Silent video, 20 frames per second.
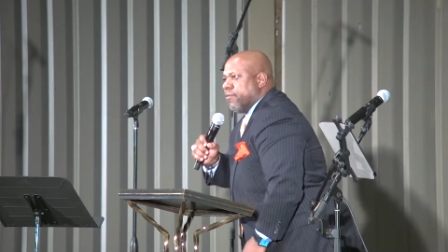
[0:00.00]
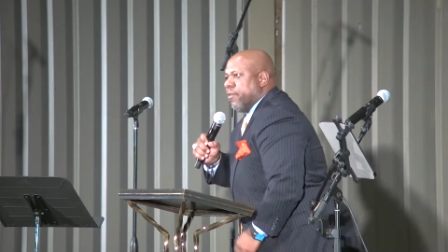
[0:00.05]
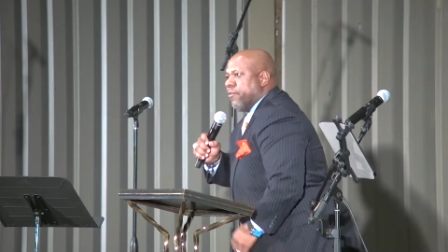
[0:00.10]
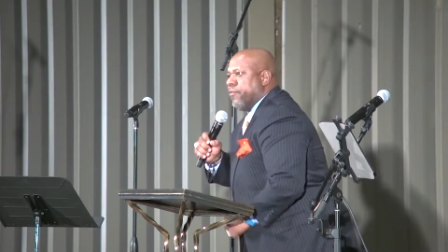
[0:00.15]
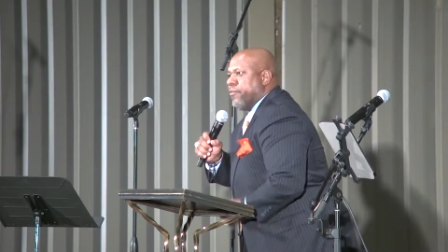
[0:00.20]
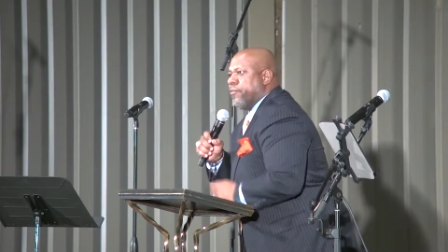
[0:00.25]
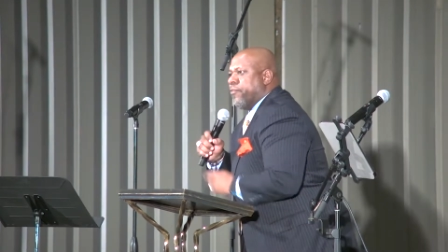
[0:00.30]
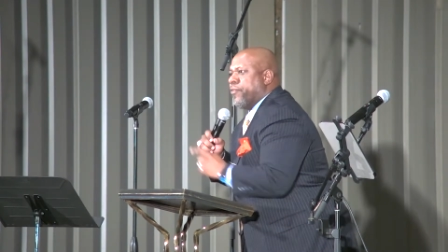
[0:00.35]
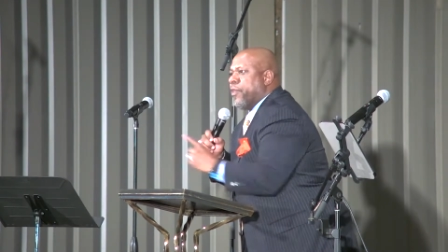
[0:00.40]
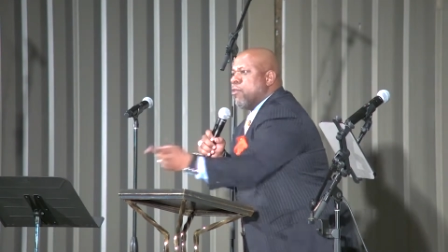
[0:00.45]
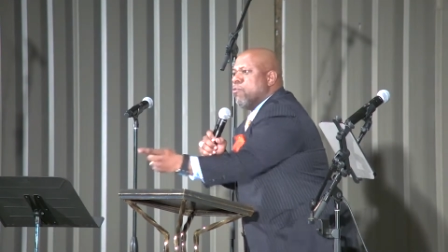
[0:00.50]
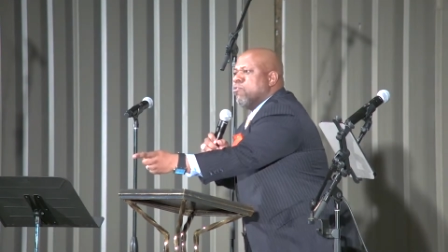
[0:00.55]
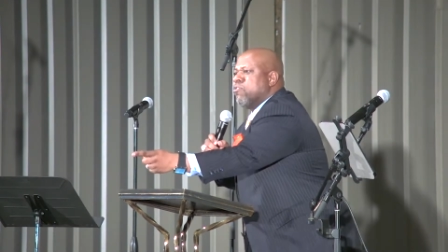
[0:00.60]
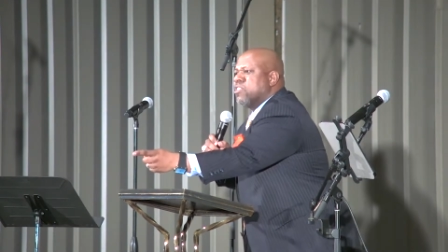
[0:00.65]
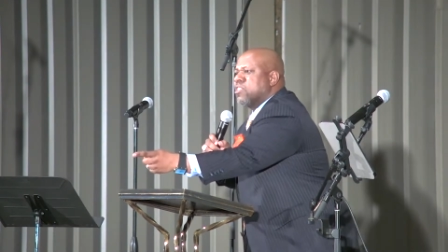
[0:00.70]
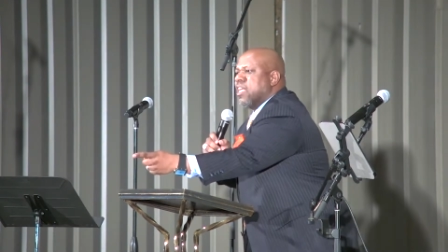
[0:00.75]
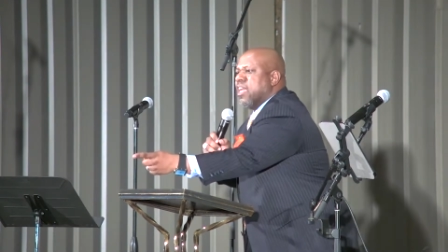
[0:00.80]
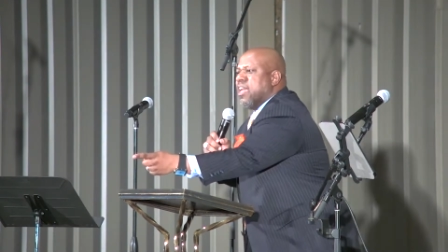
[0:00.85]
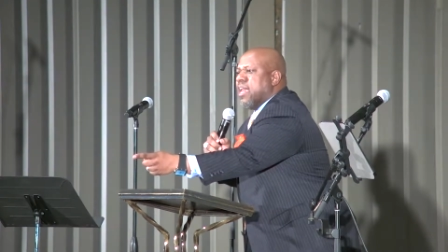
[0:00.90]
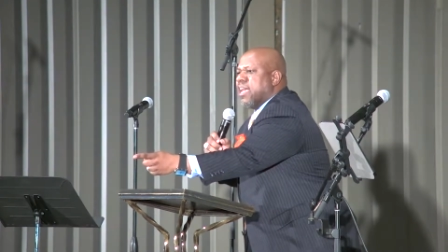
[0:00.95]
I
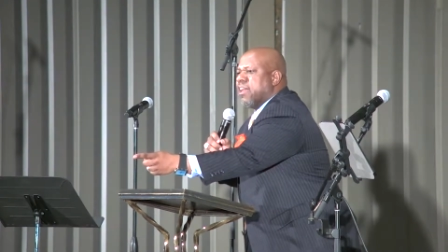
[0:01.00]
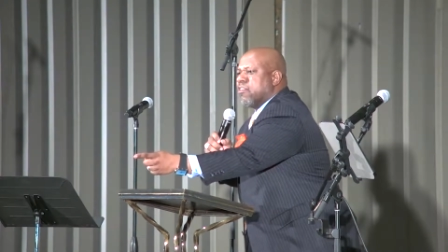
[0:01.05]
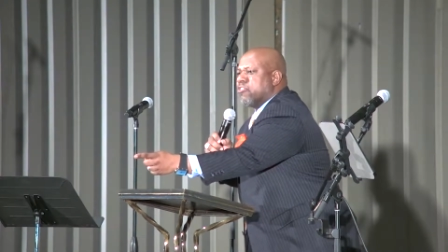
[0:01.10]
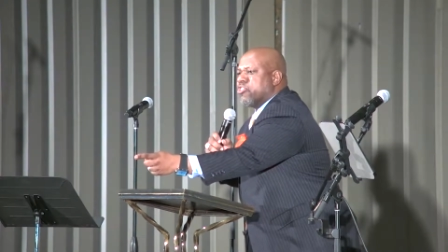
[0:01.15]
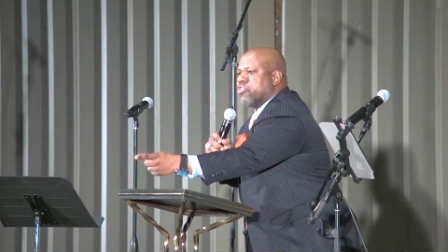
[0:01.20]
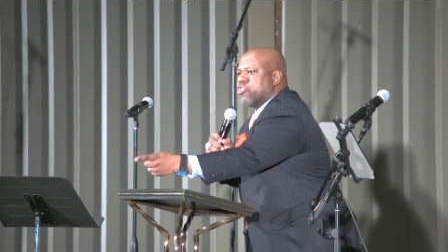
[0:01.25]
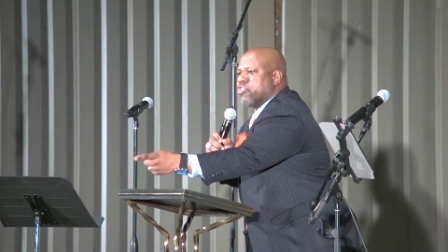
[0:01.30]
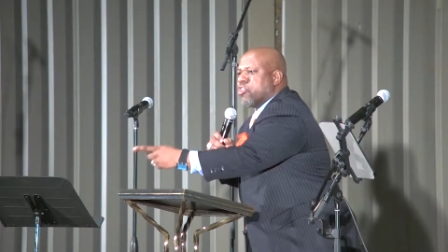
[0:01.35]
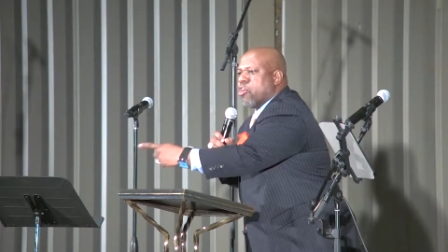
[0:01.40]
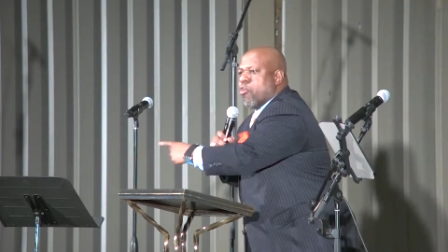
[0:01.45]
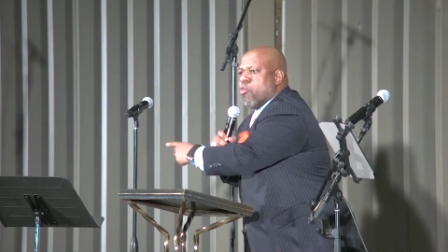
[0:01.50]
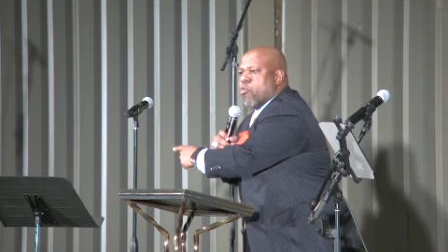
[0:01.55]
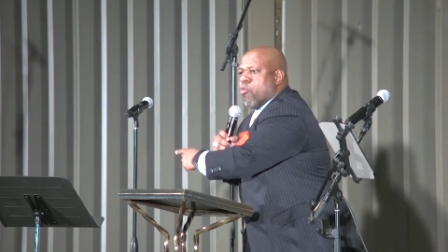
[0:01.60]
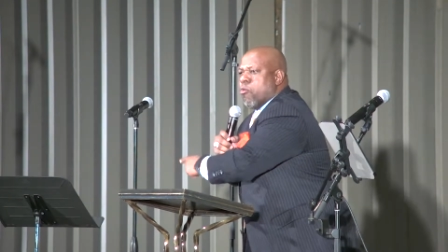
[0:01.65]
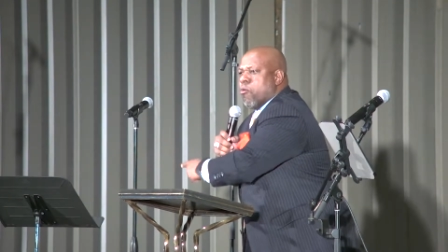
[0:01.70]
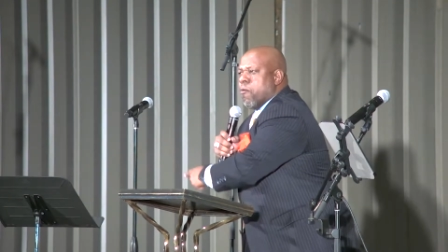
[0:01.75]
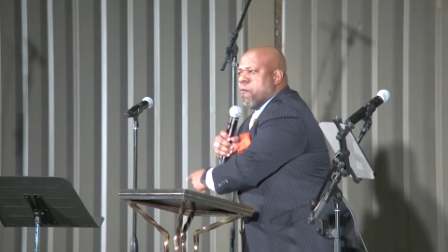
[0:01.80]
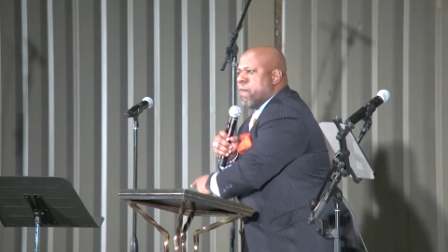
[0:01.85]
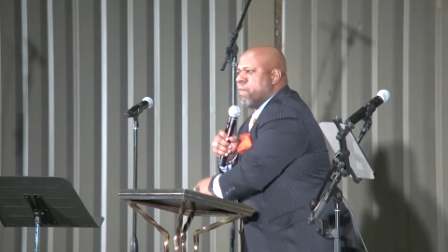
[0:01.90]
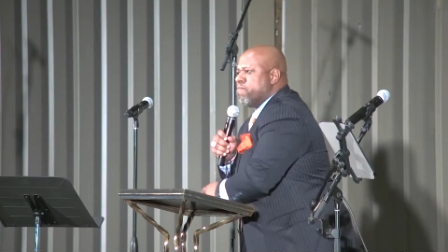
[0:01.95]
refuse to let a
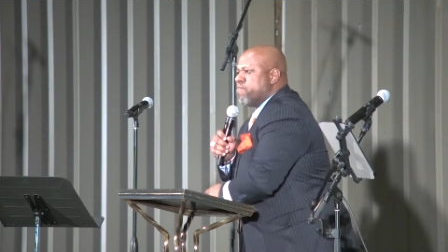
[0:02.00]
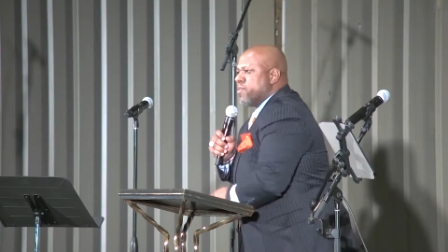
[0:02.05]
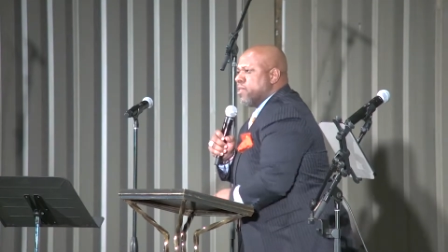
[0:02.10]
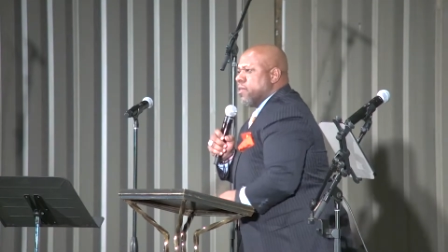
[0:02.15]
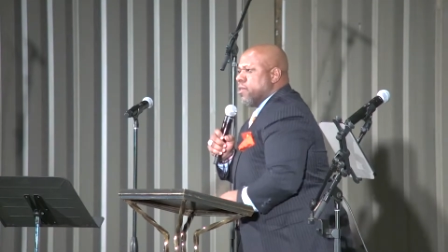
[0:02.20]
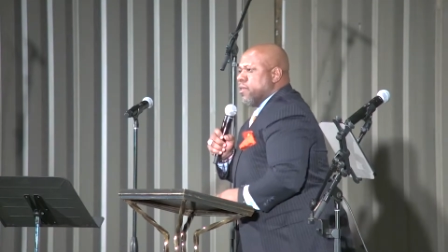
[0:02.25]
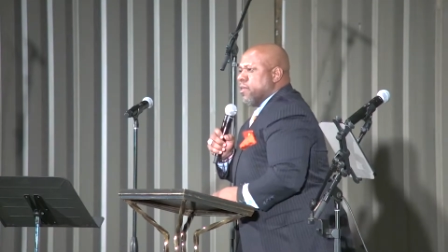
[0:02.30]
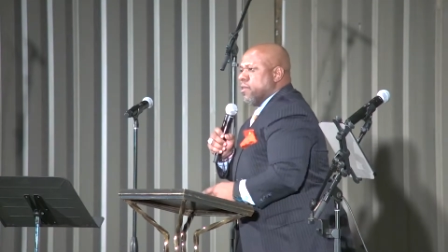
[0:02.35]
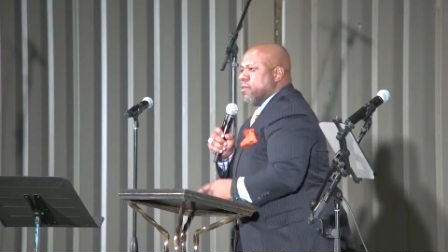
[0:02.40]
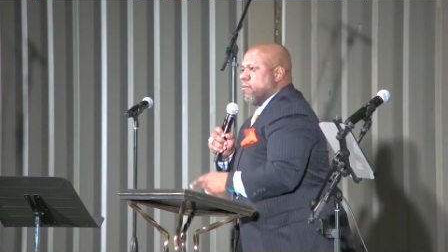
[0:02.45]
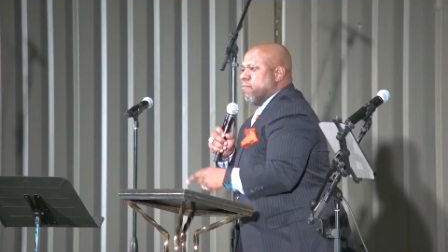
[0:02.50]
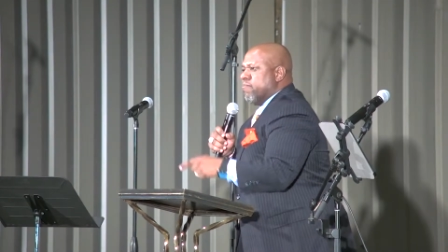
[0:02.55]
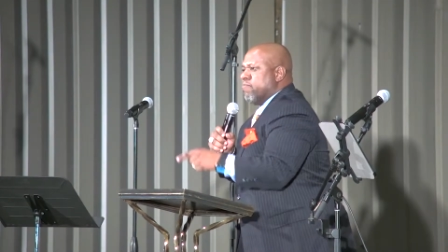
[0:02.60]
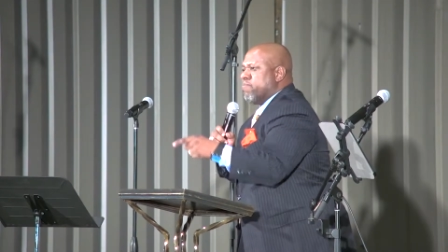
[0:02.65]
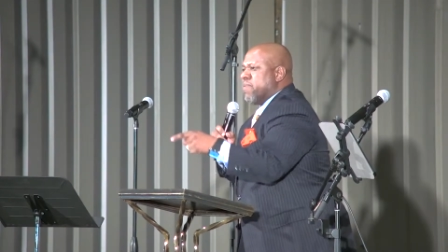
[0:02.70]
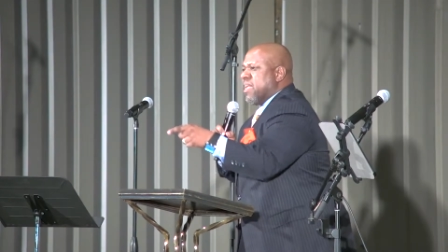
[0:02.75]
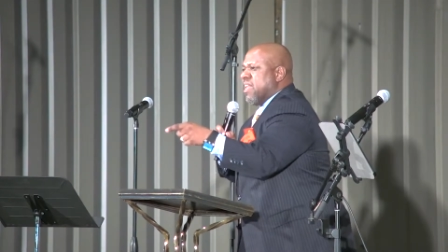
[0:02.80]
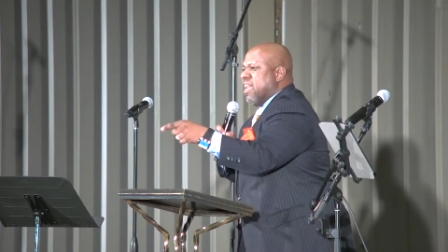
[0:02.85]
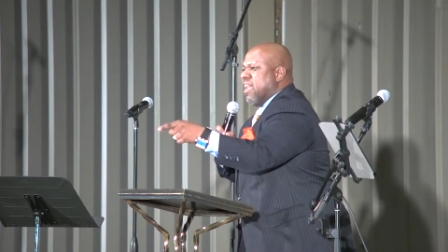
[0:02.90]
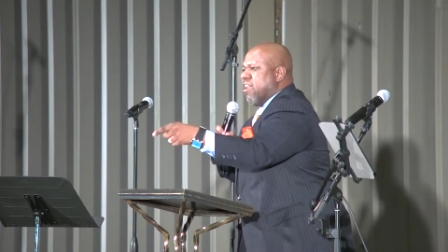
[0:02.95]
soul
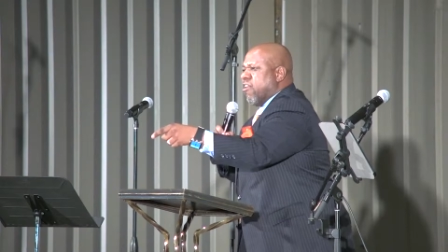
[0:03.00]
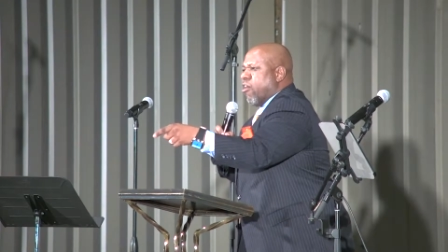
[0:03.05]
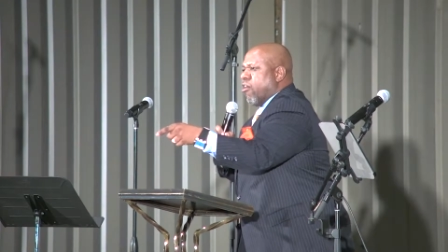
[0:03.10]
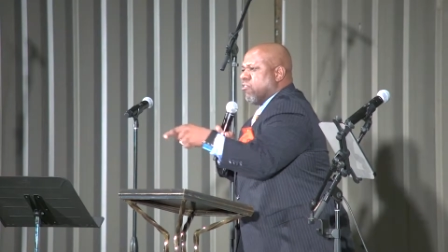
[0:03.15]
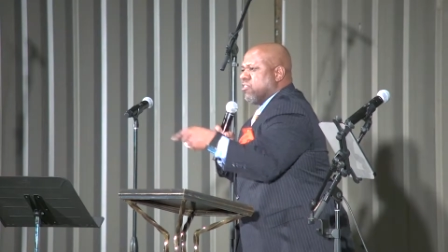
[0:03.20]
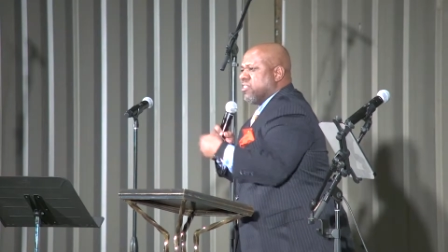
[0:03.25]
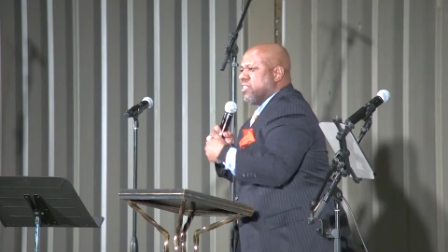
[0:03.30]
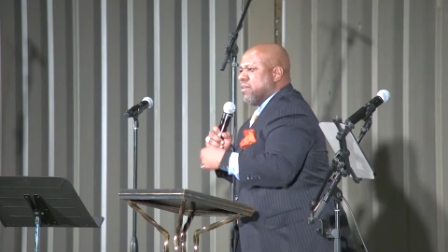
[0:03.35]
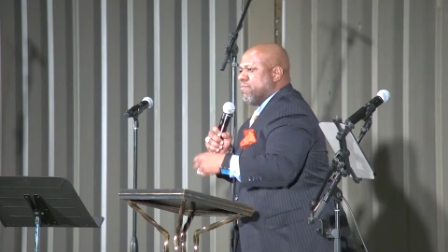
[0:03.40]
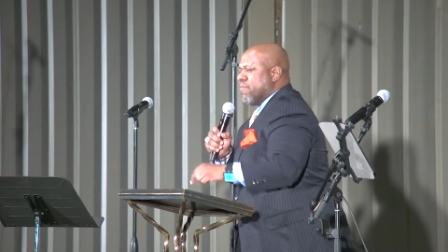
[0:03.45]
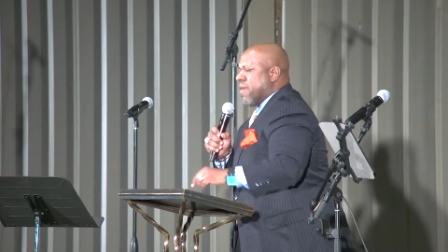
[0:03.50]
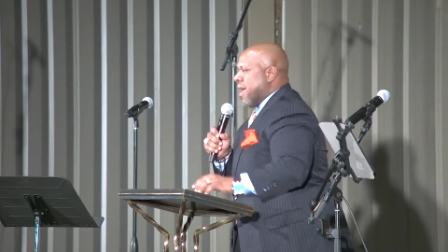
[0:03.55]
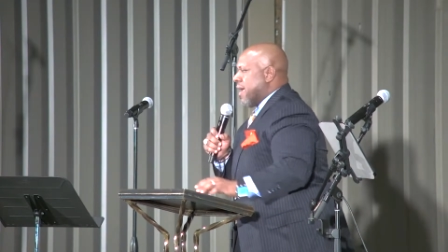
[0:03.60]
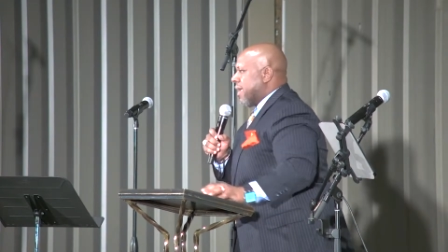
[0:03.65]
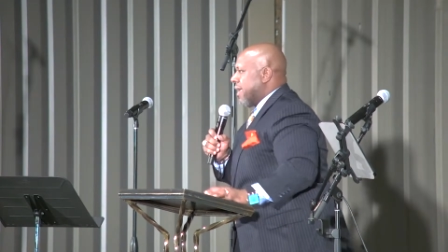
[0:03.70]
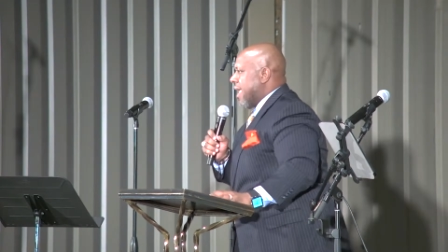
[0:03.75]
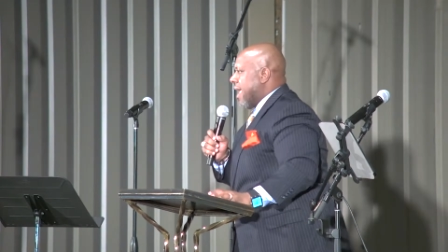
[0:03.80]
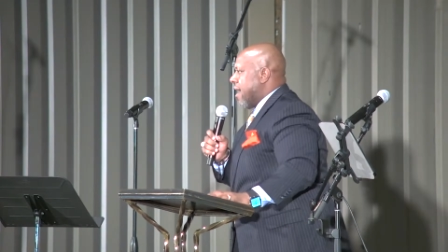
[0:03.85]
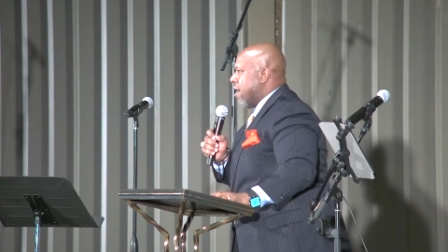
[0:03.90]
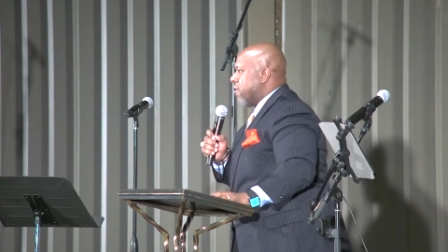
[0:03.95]
be lost in
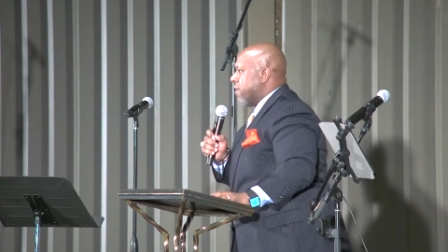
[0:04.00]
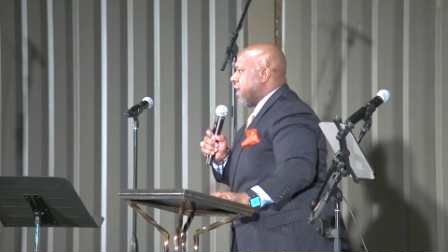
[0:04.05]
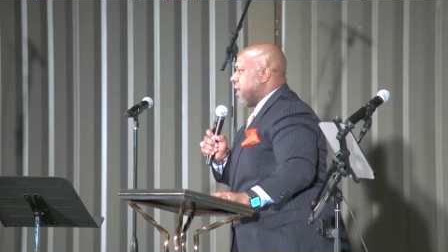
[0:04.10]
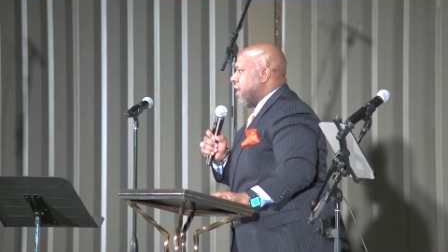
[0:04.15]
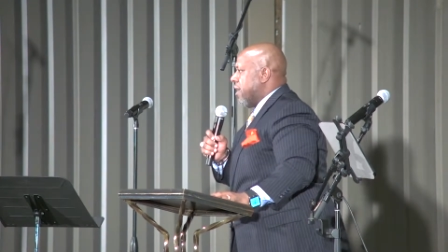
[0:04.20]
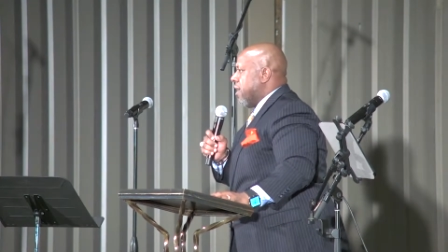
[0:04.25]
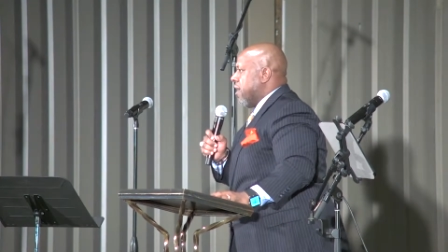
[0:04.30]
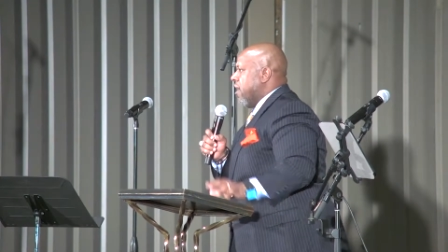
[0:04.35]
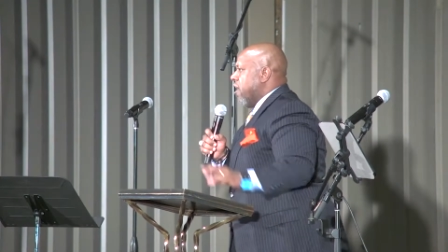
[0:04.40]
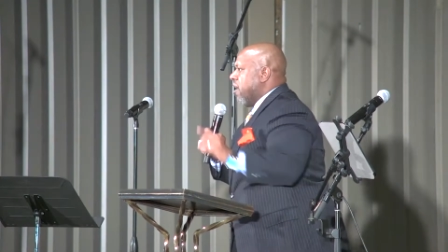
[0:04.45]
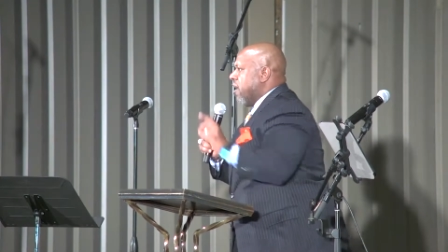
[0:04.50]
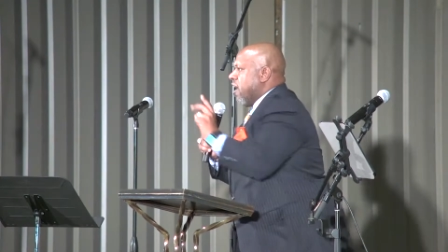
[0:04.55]
my county.